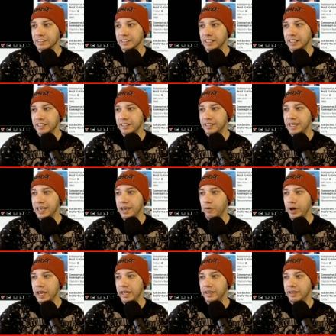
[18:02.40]
You can't
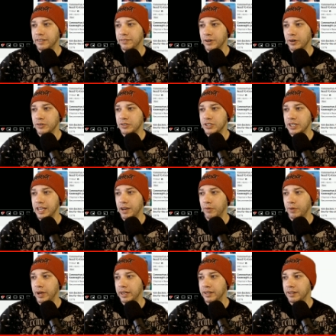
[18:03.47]
win, folks. You can't
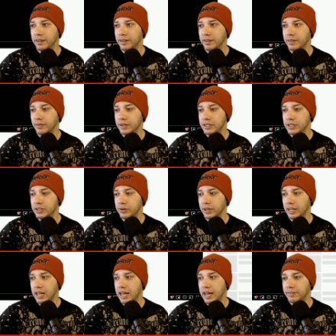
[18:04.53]
win when you do it
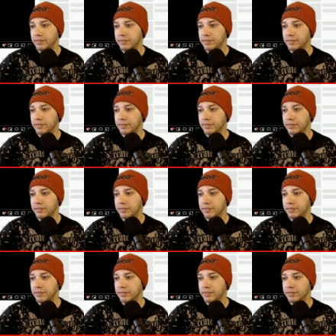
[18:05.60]
live.